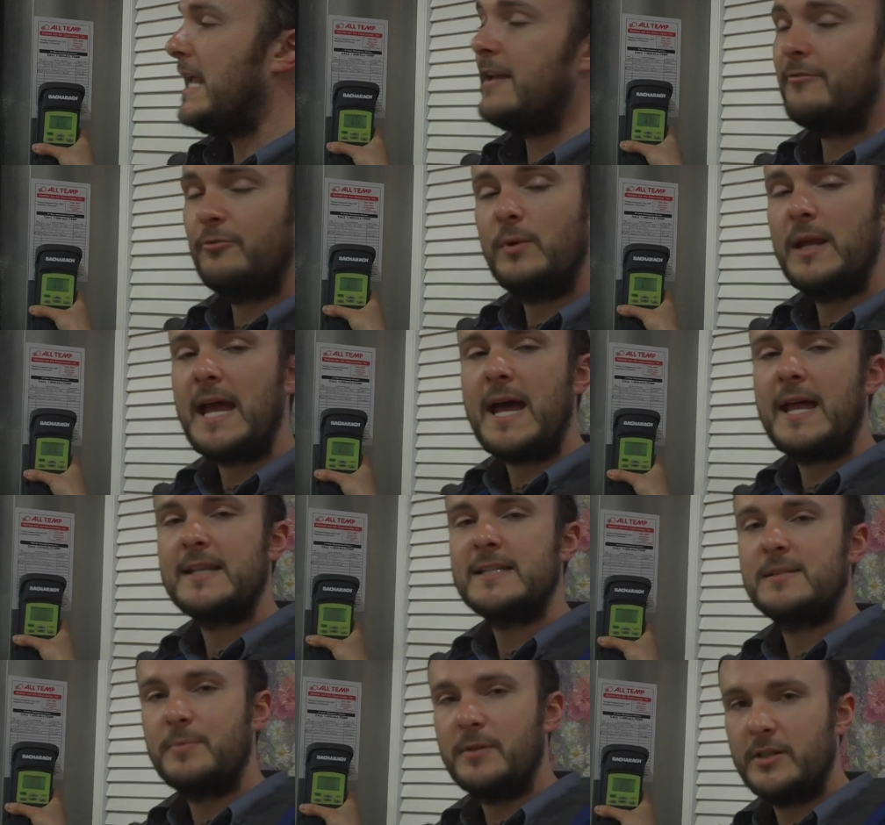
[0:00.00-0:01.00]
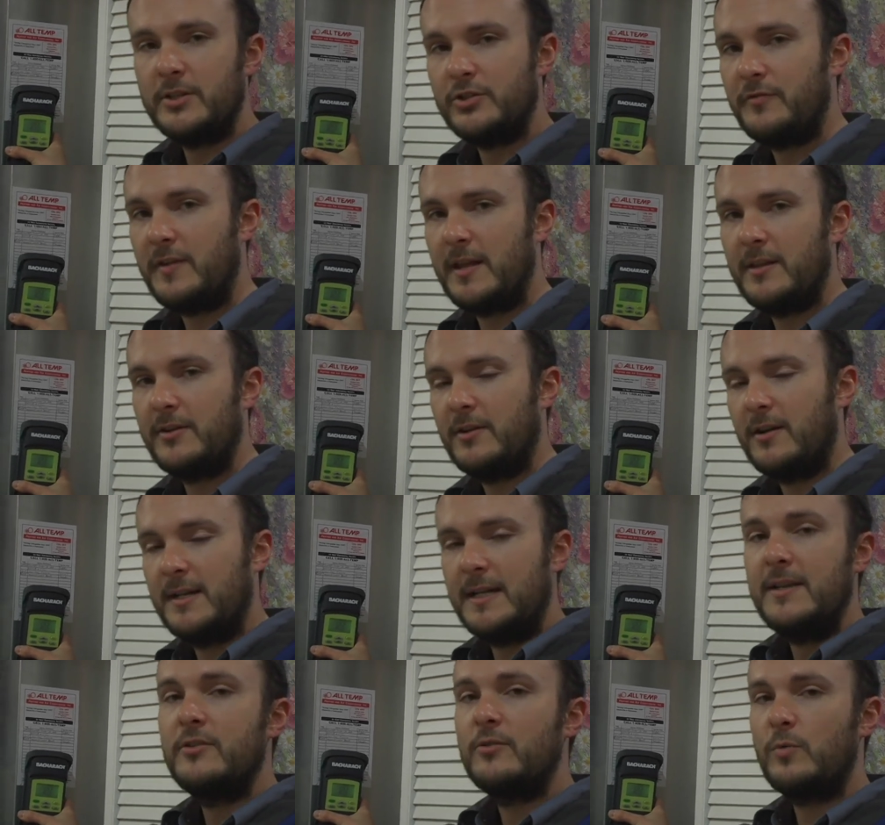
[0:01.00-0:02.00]
If we had a spillage failure on
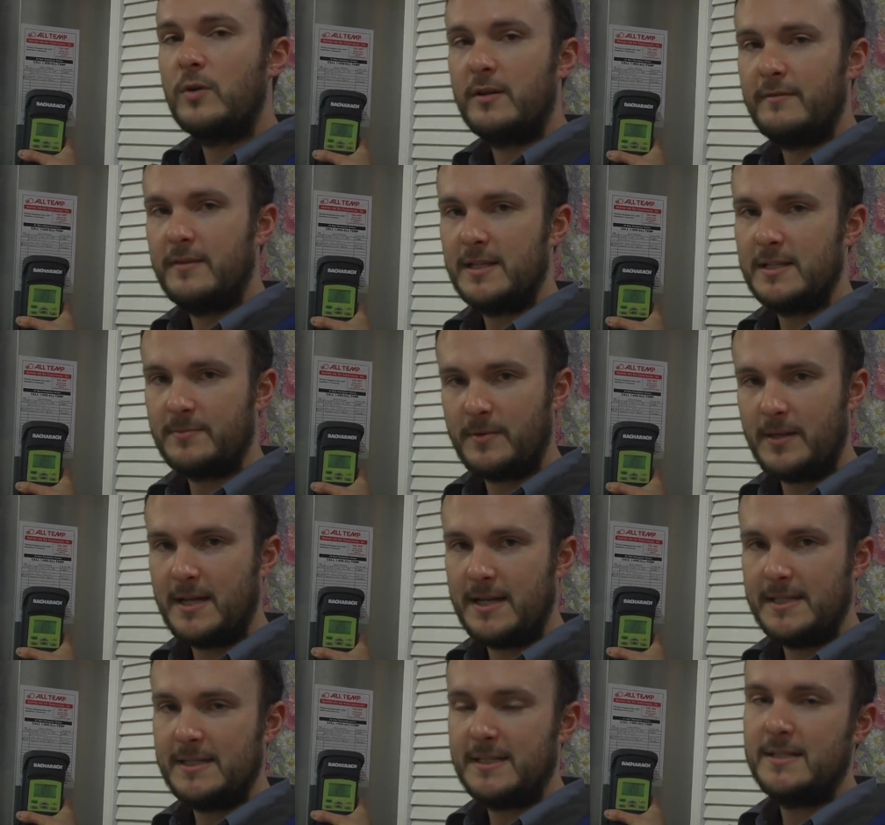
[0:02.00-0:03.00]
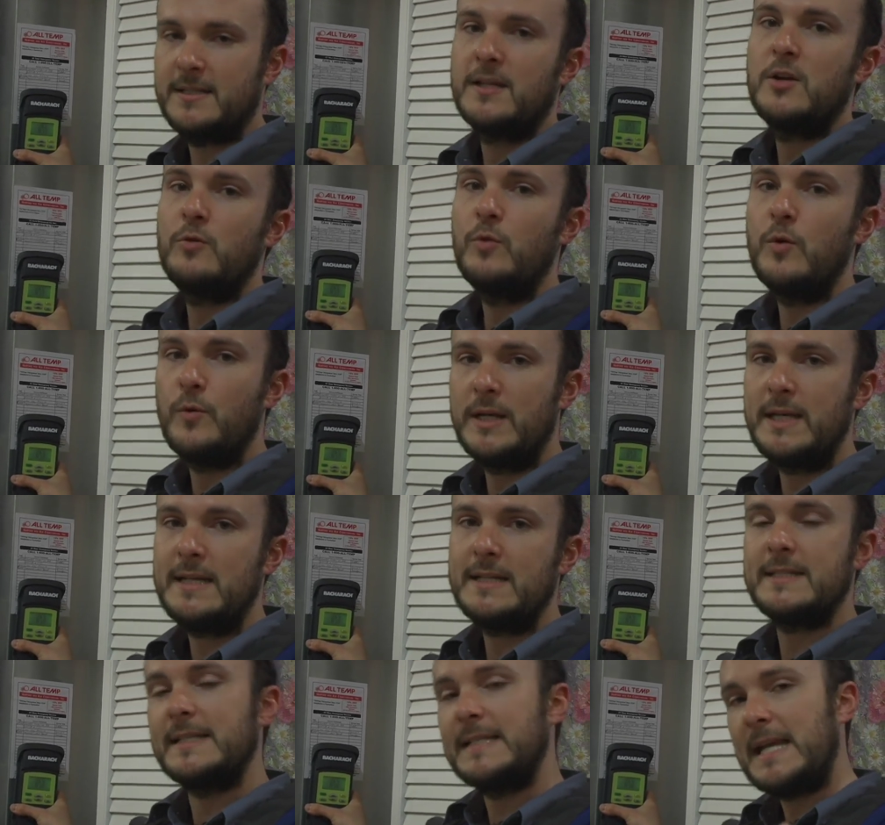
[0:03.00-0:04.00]
either one of these appliances, we would
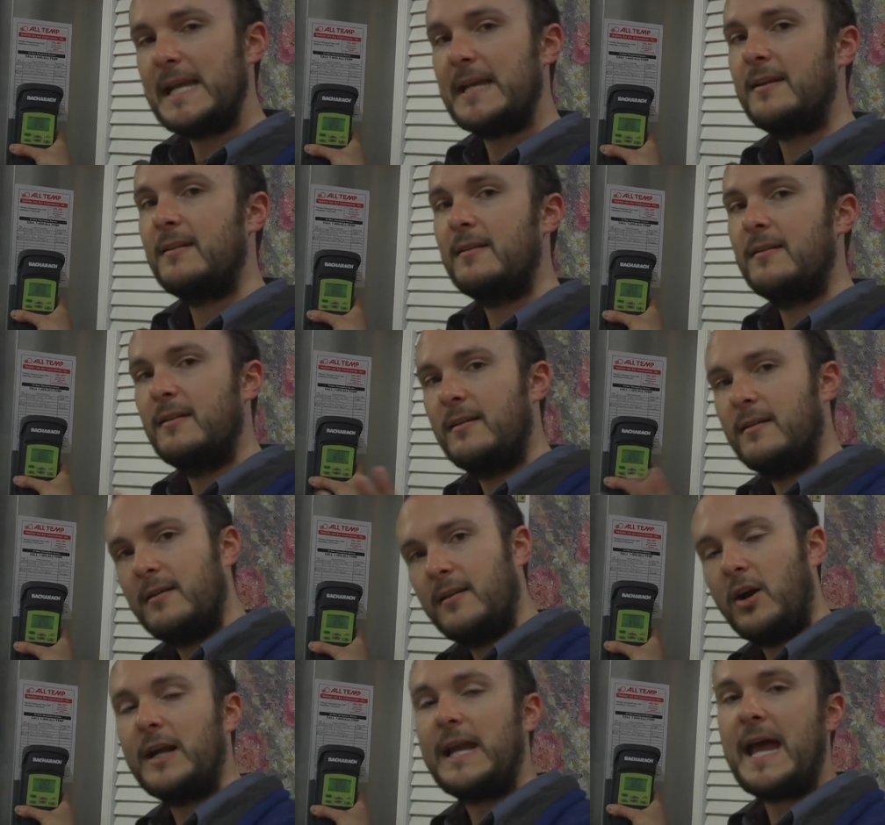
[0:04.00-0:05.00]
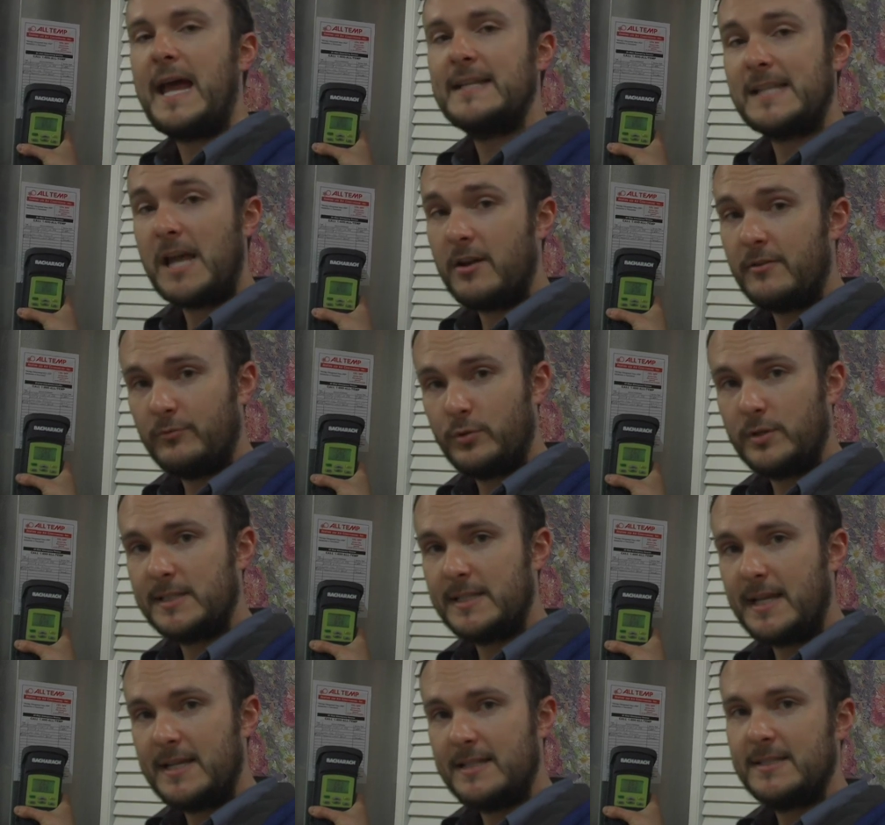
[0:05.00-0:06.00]
need to take our CAZ out of
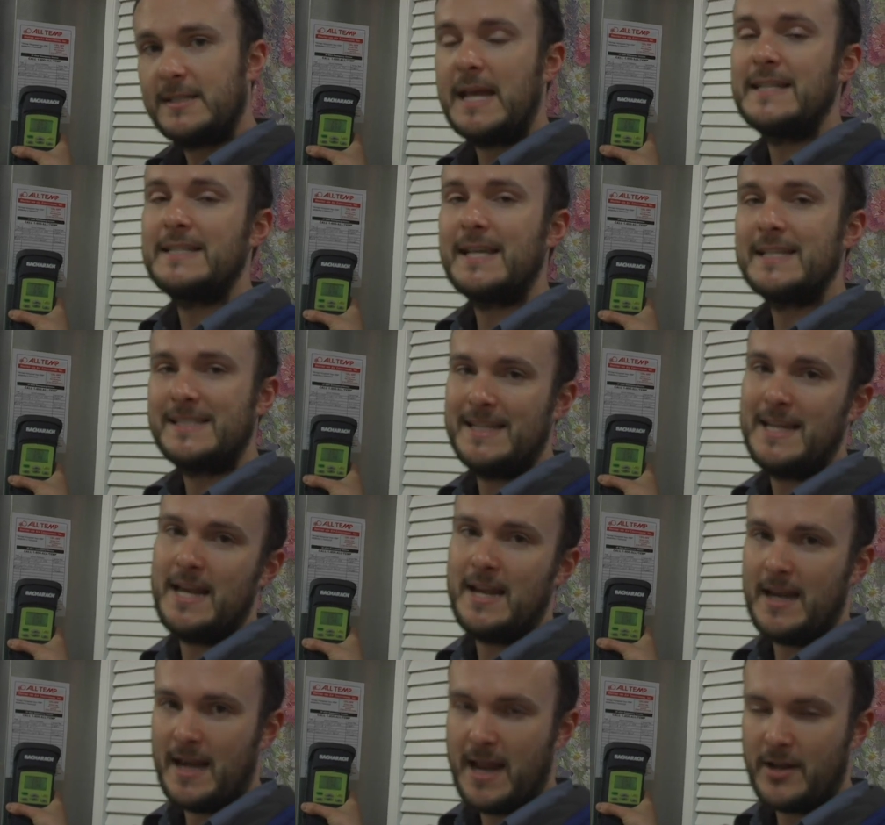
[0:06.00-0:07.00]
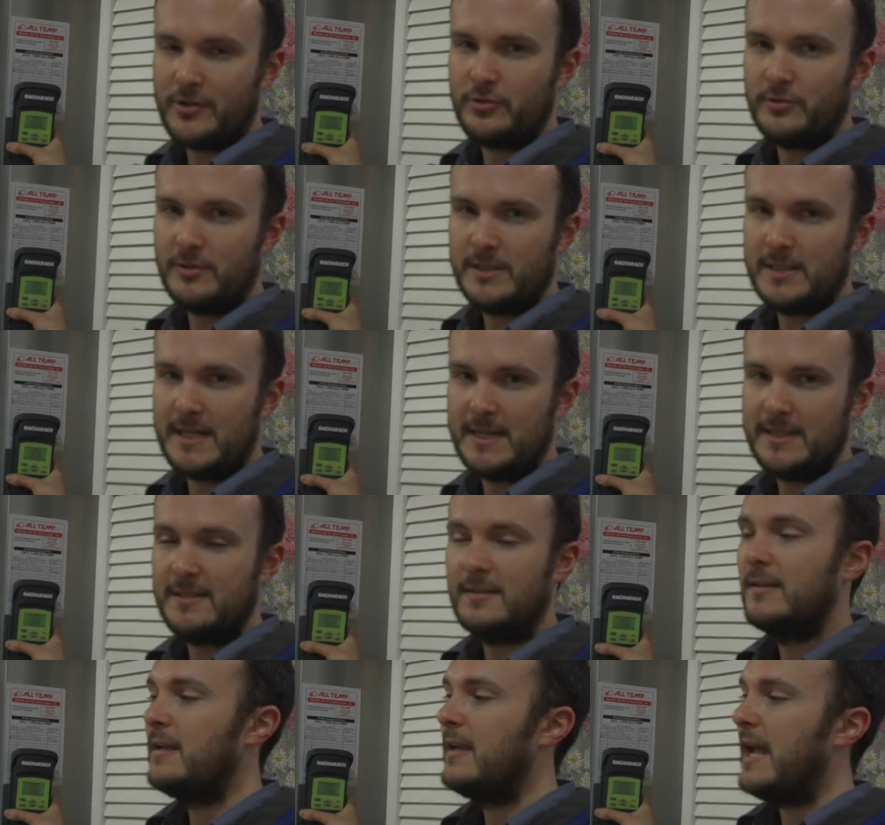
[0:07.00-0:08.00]
worst case and test again at natural state.
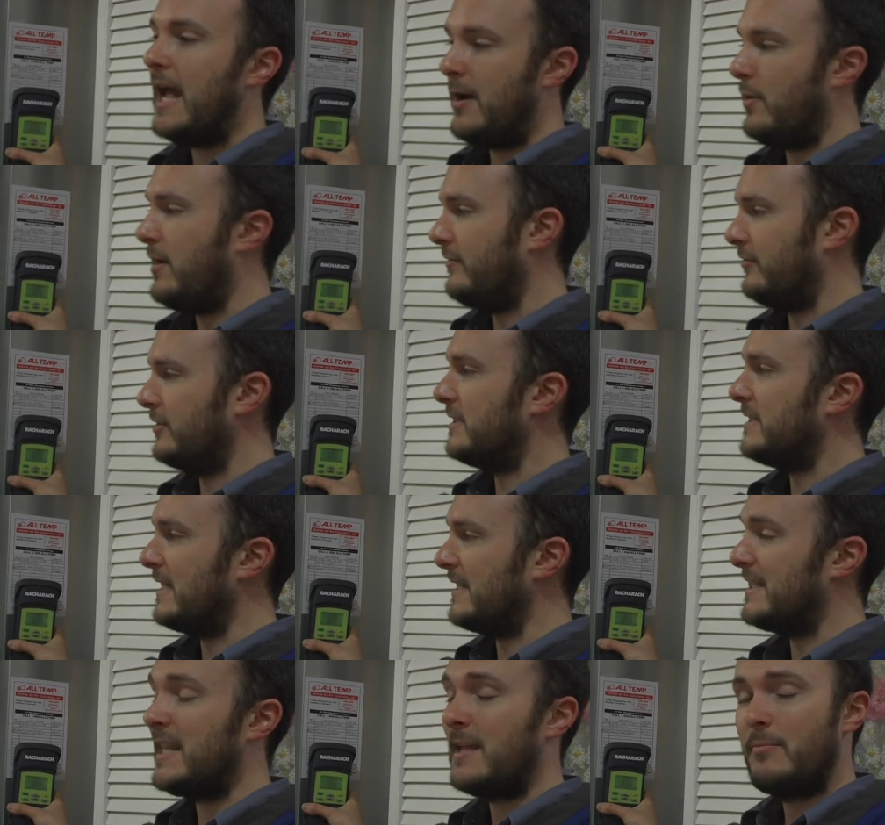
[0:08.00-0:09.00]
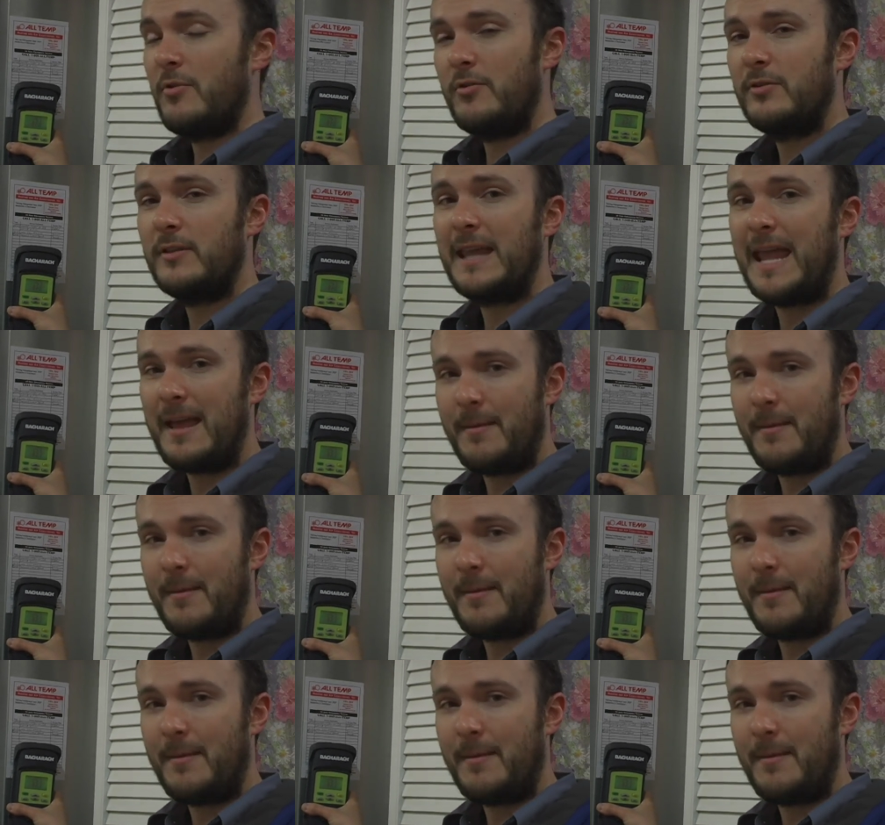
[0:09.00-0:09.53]
However, since they both